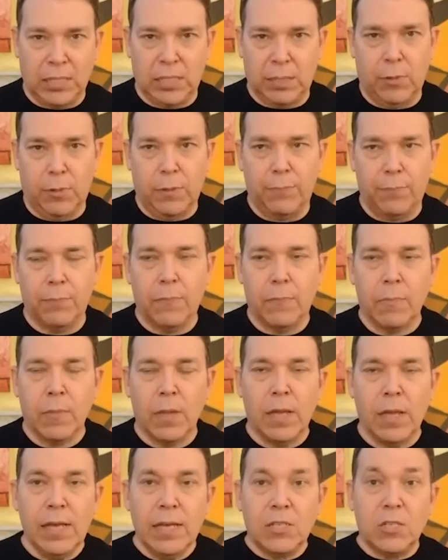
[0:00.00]
possible
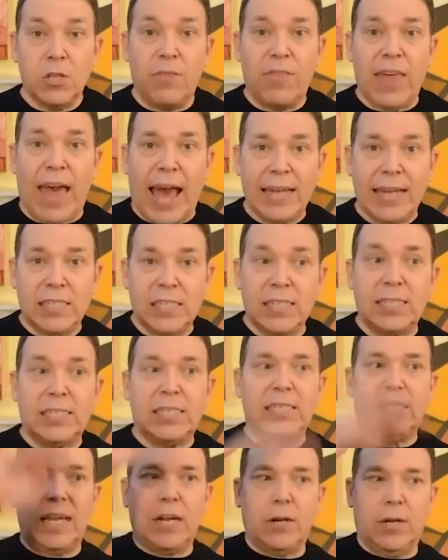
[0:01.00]
so that's a
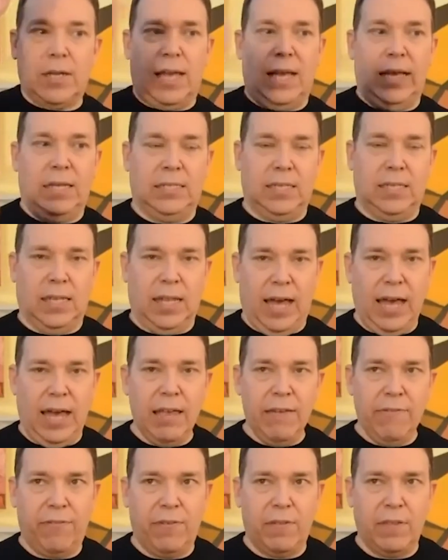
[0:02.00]
staircase
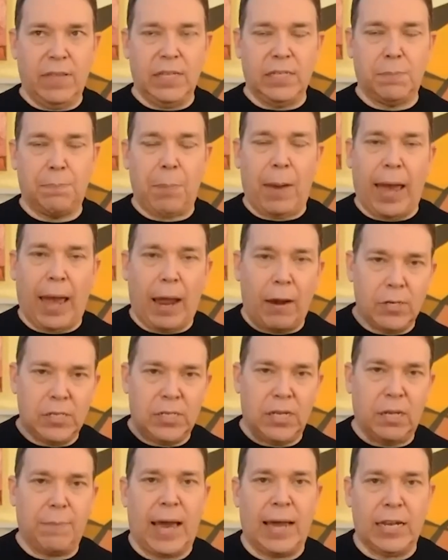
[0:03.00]
life these
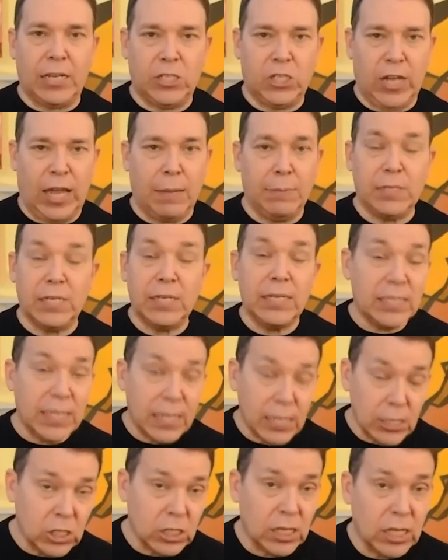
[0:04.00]
paradigmatic shapes and
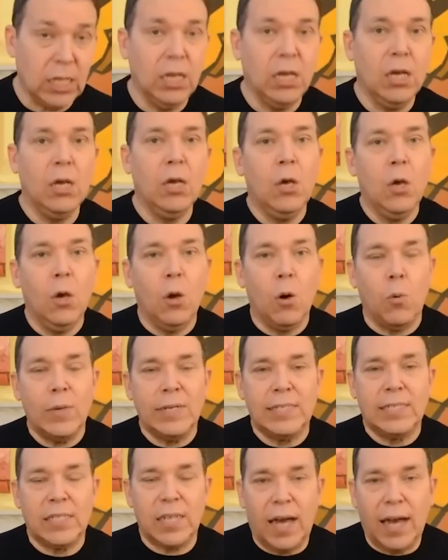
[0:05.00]
essentially
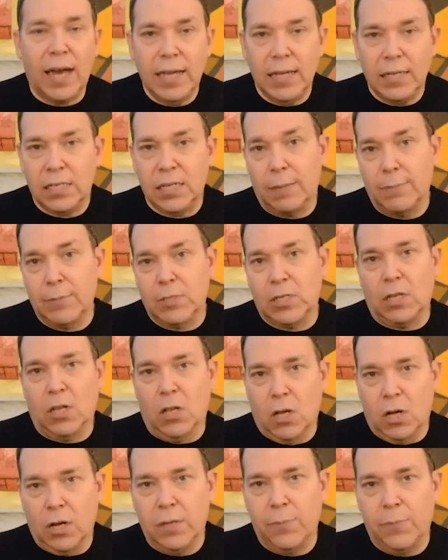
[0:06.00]
when science comes
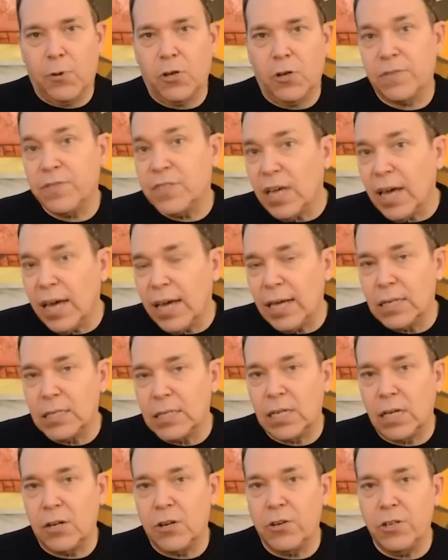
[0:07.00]
along the birth of
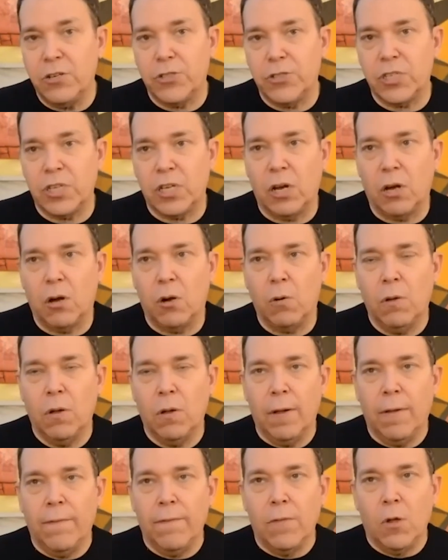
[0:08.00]
science 100 years ago
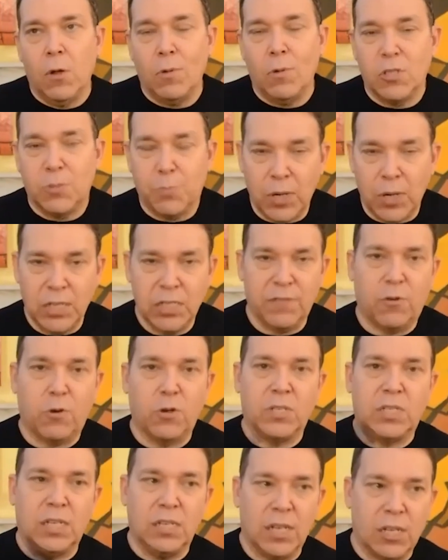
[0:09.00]
which brings of
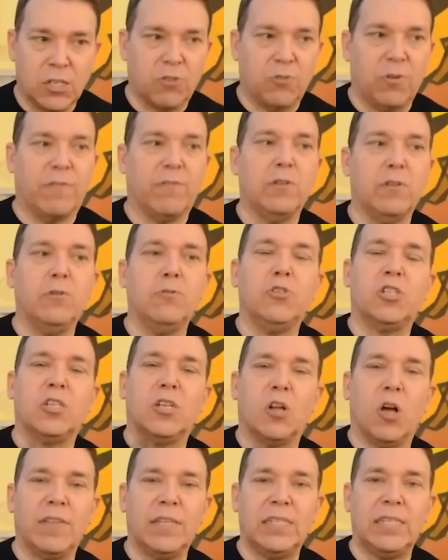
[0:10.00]
course the industrial
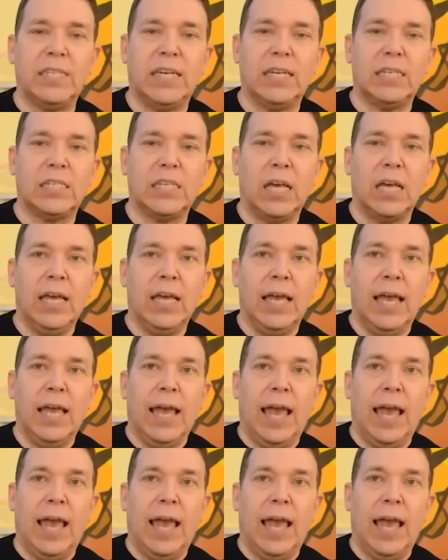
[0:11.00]
revolution all these things